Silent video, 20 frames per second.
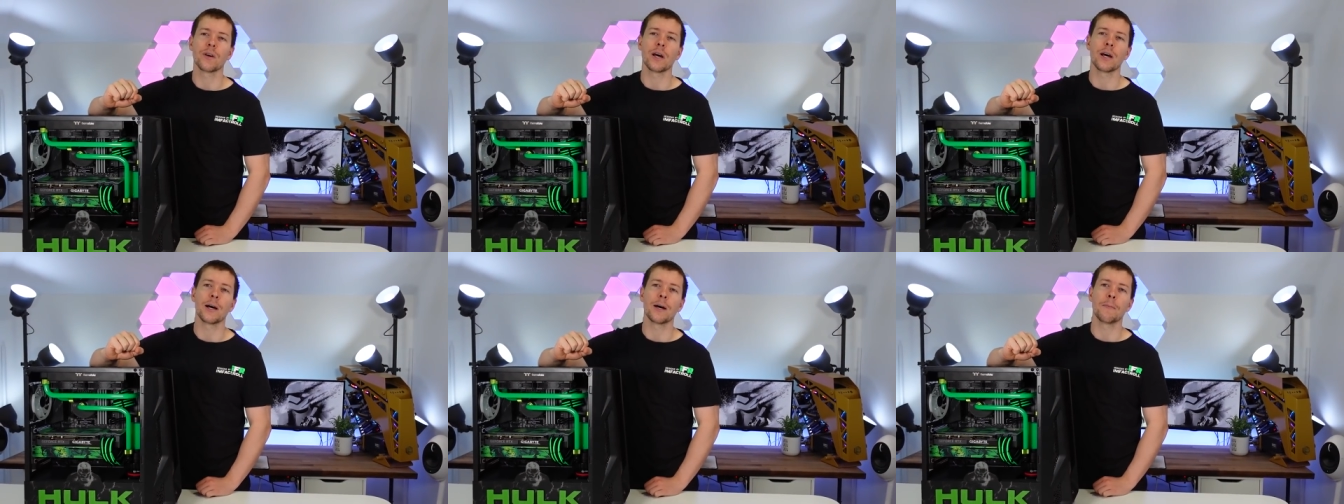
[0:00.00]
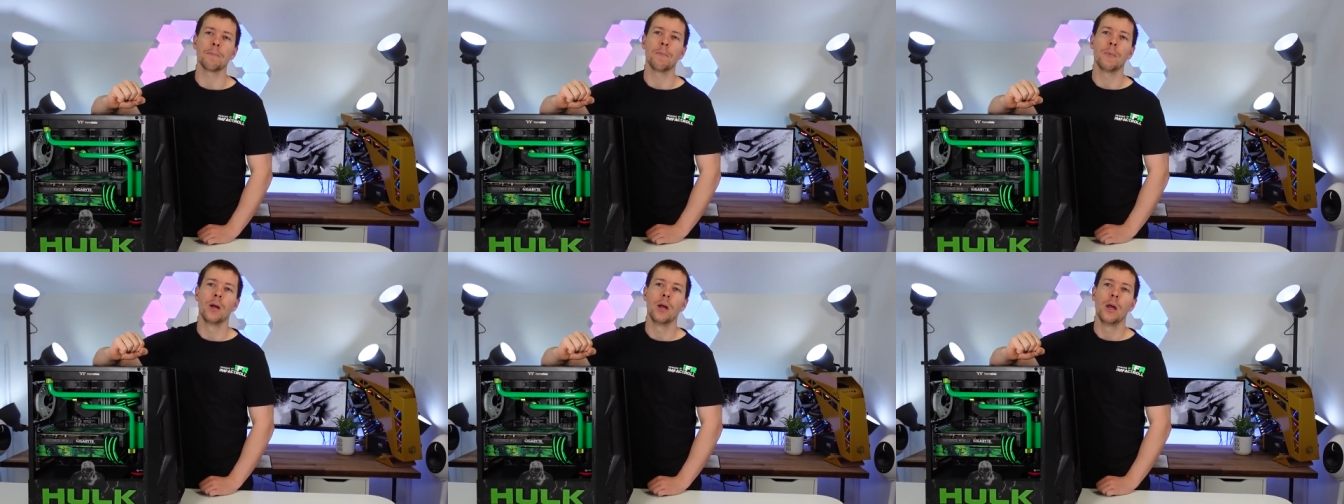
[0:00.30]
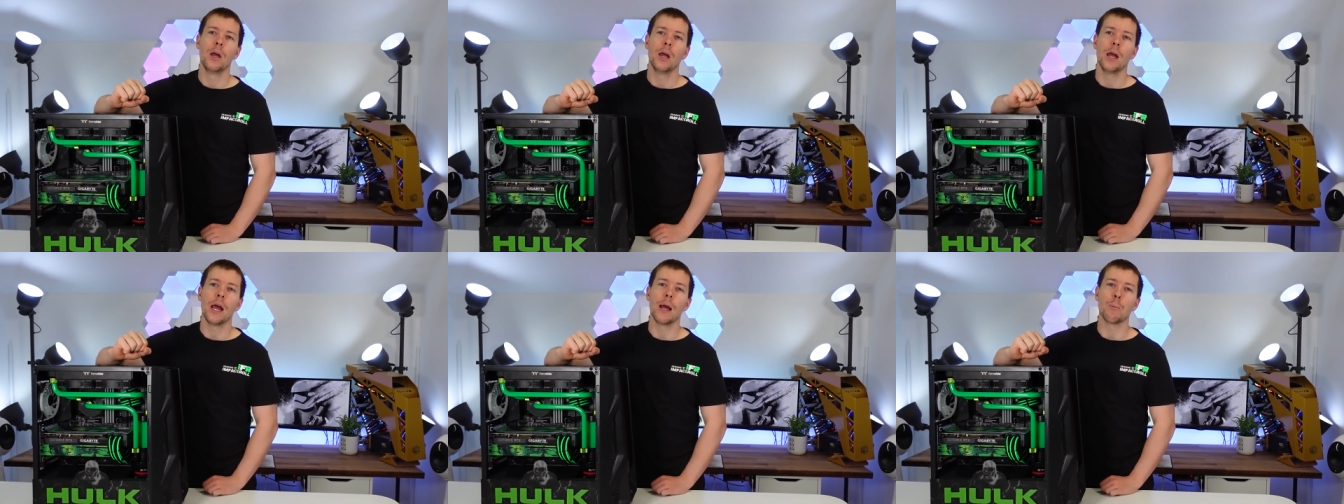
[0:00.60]
Um,
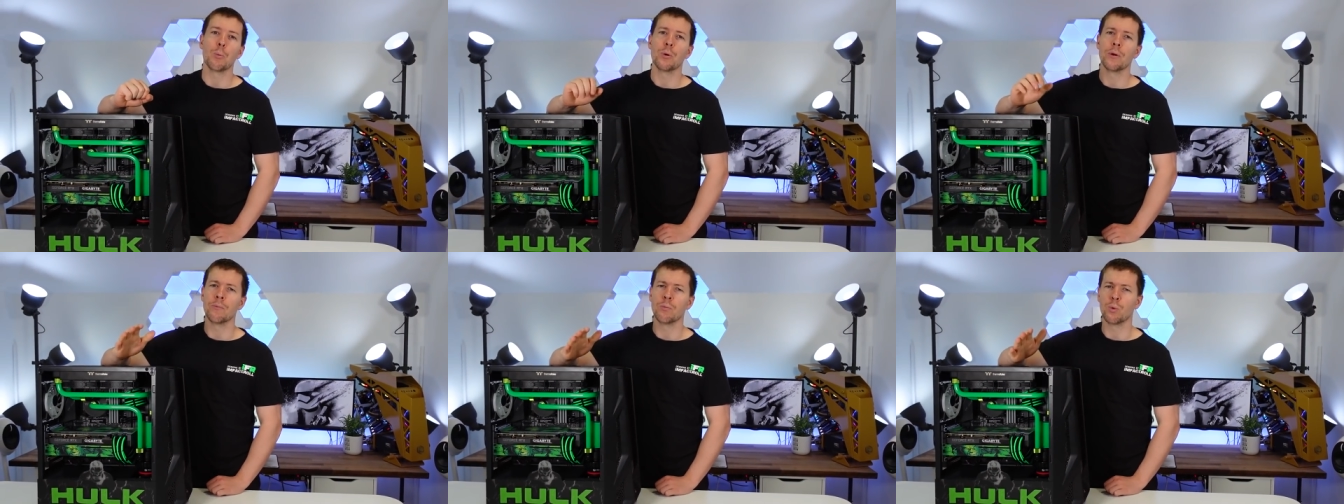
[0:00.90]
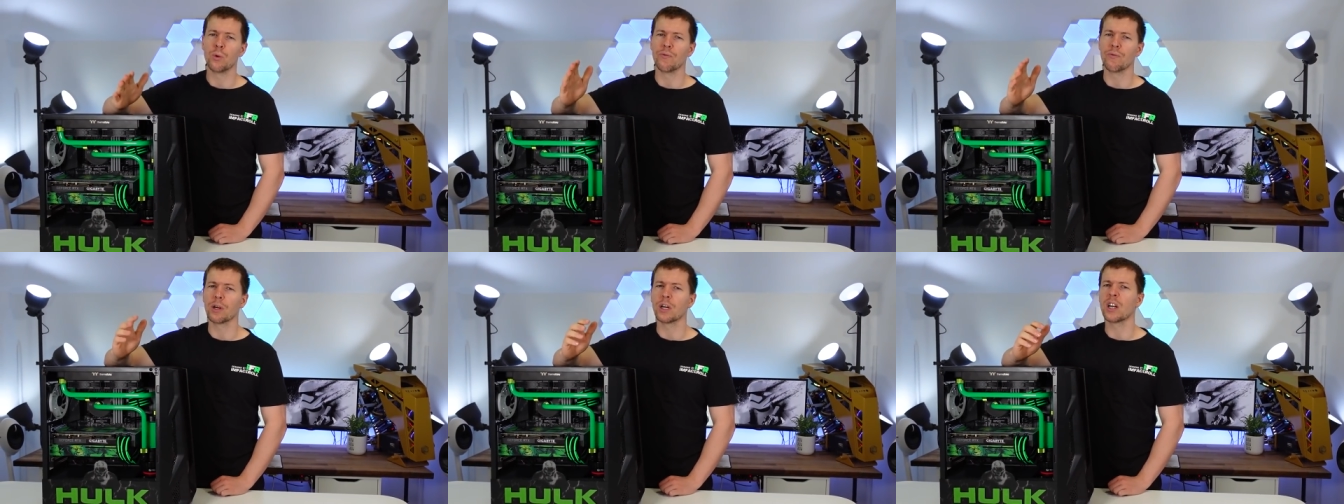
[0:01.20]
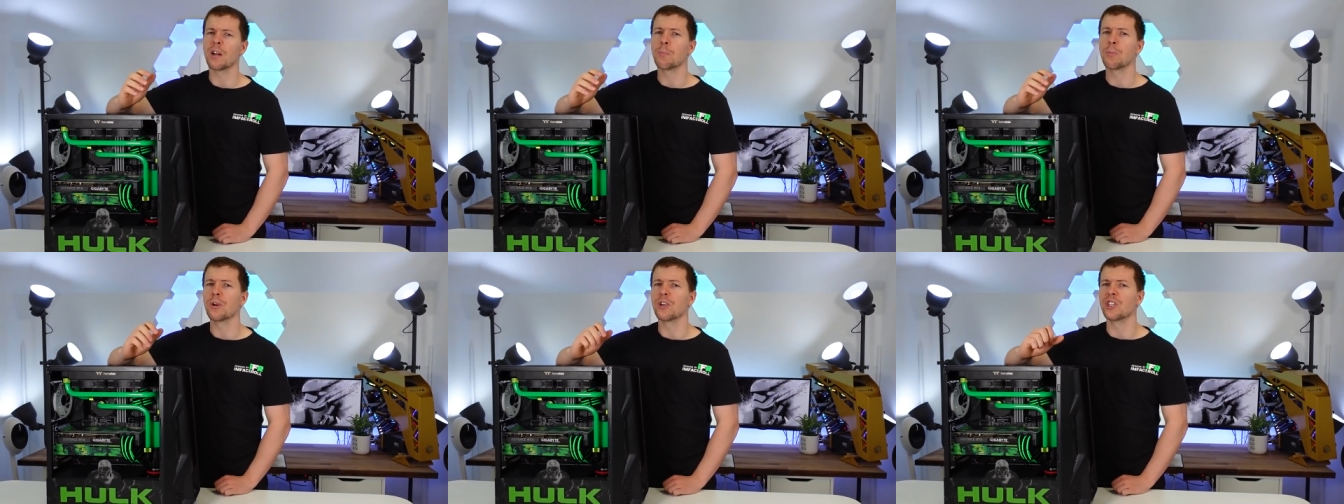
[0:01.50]
and we, we
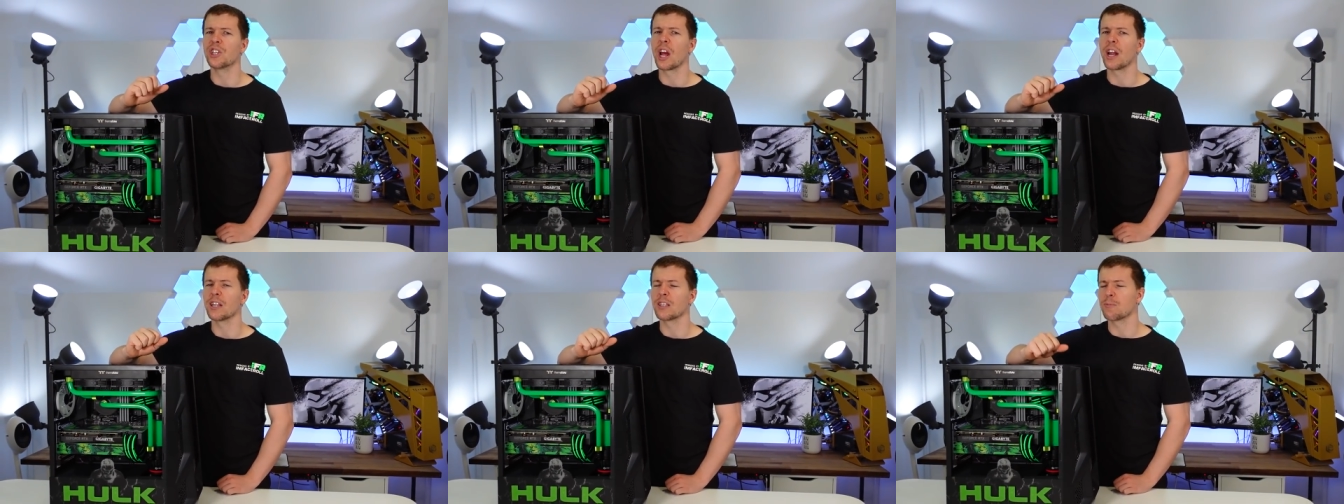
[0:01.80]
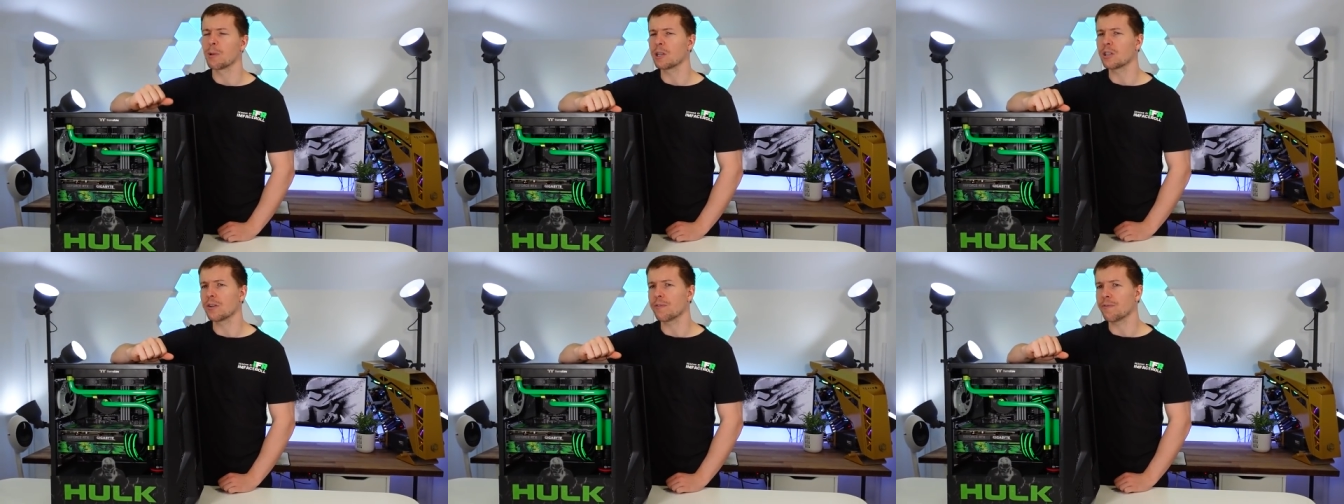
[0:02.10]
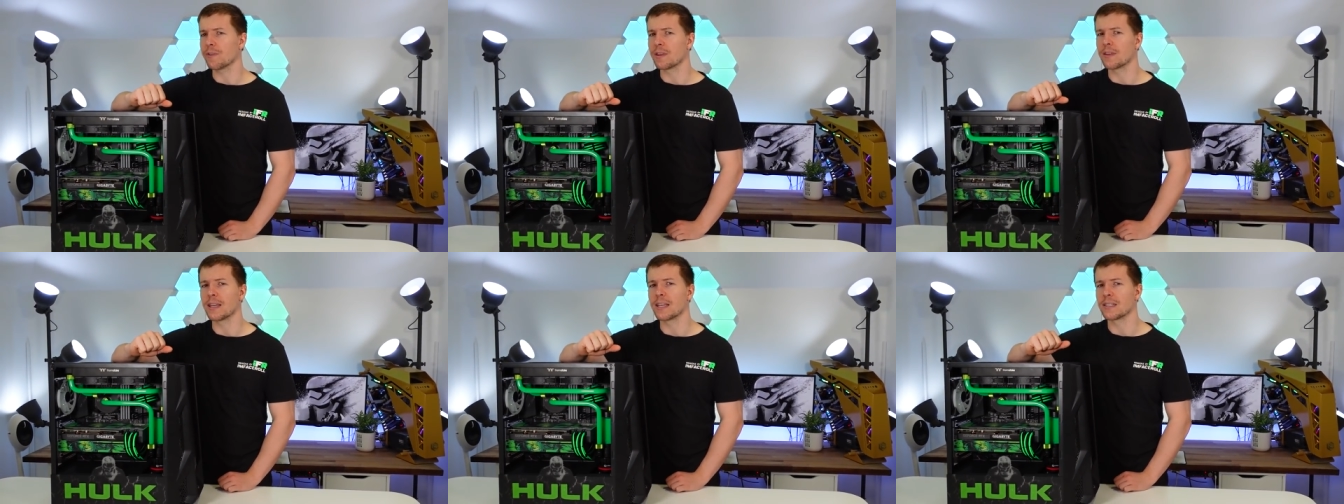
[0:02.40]
really appreciate it, especially
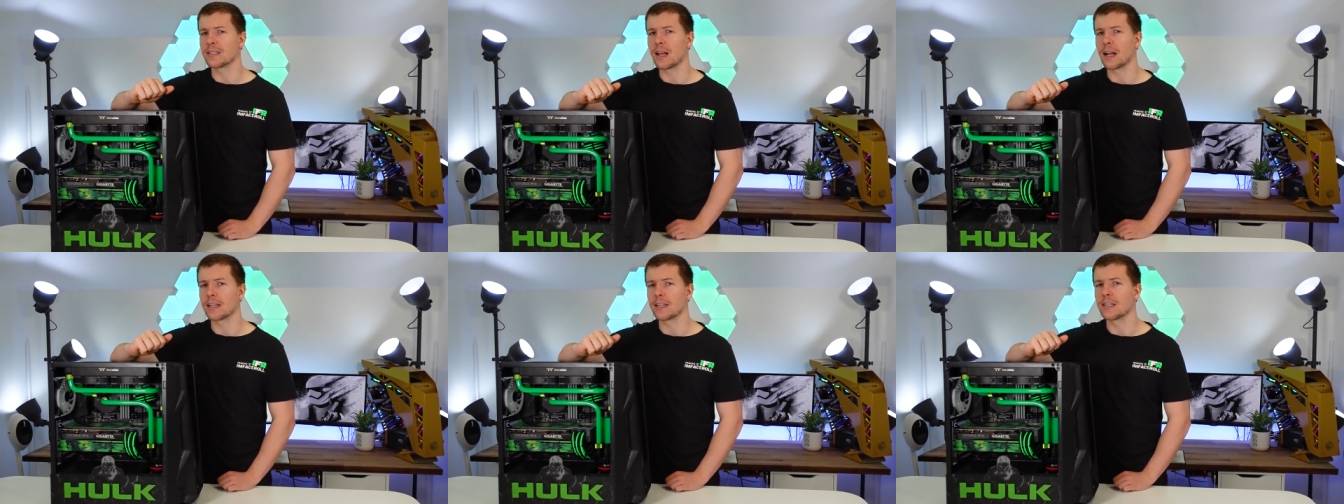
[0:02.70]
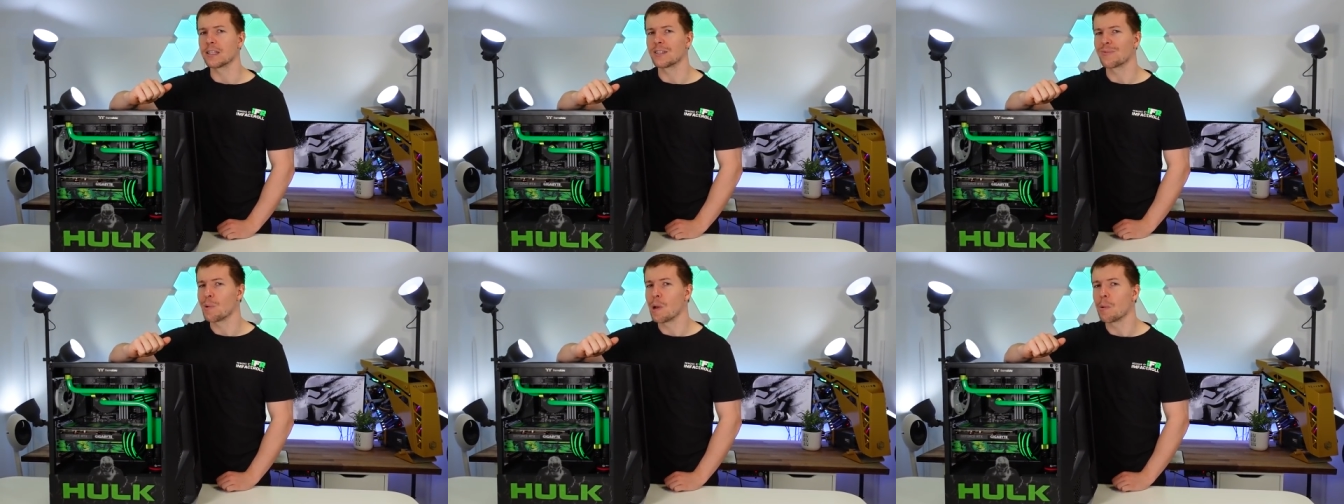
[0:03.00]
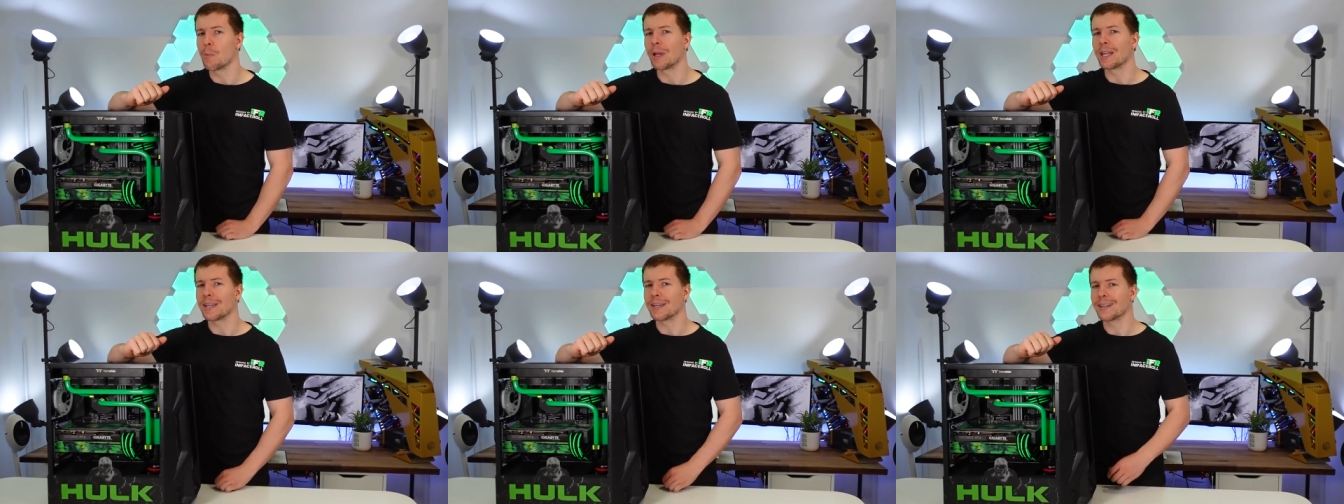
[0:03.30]
for things like this
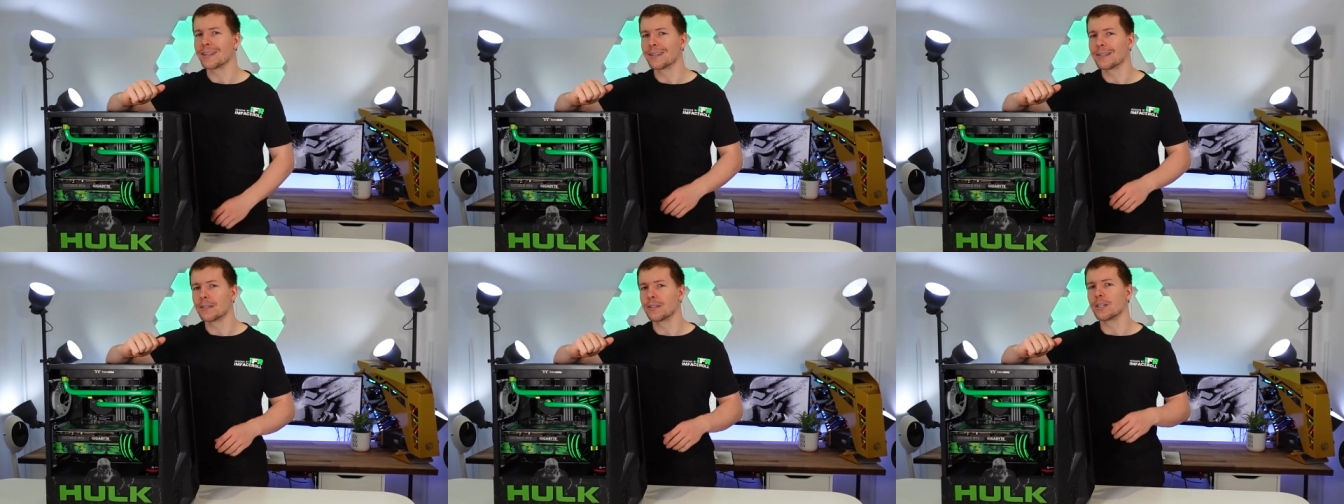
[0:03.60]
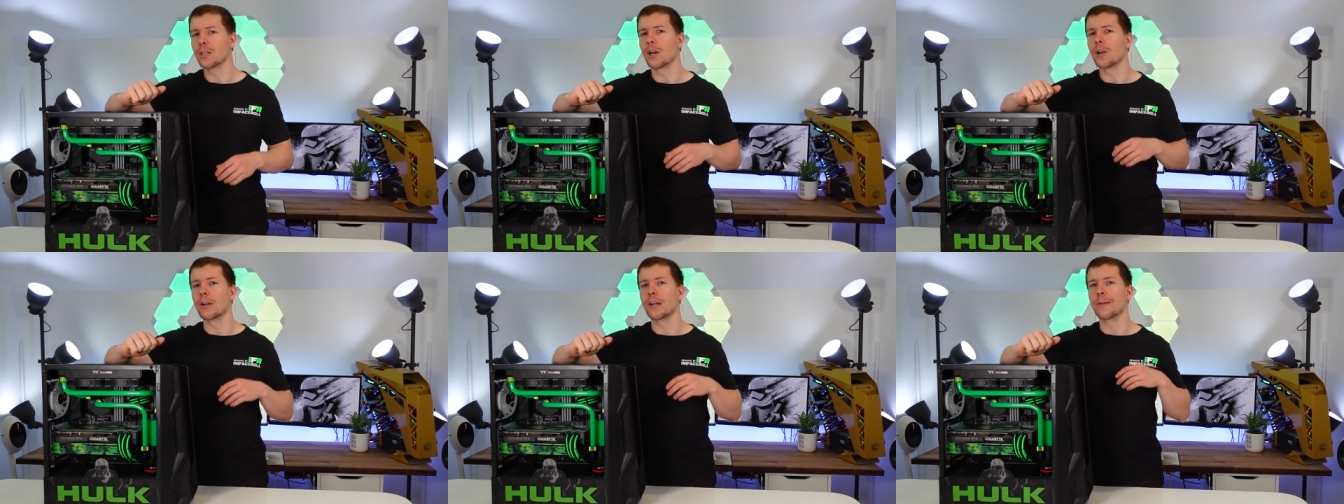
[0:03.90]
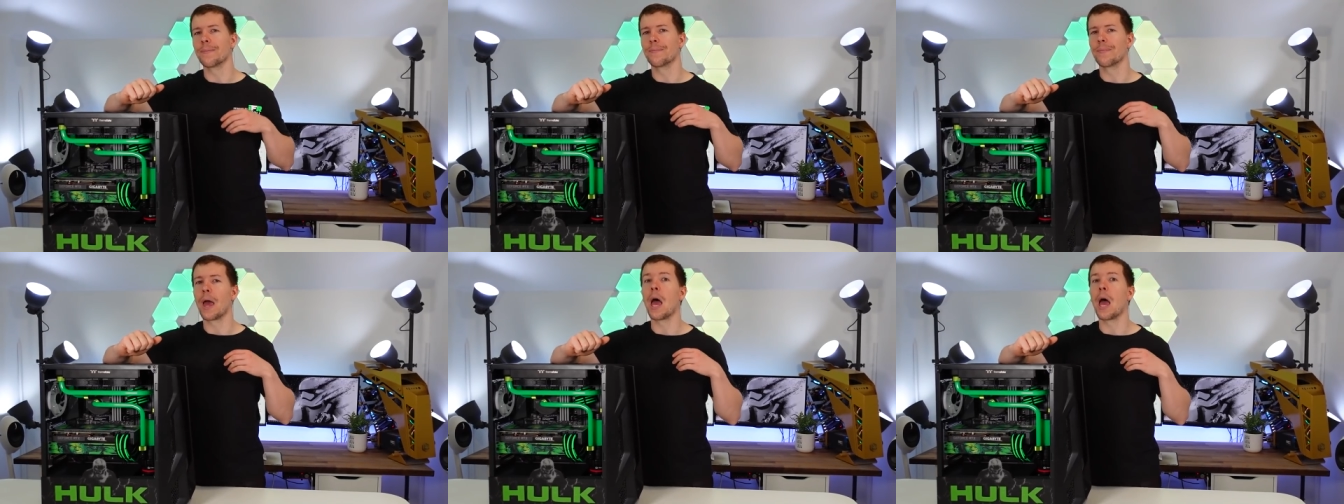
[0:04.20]
where we can, you know,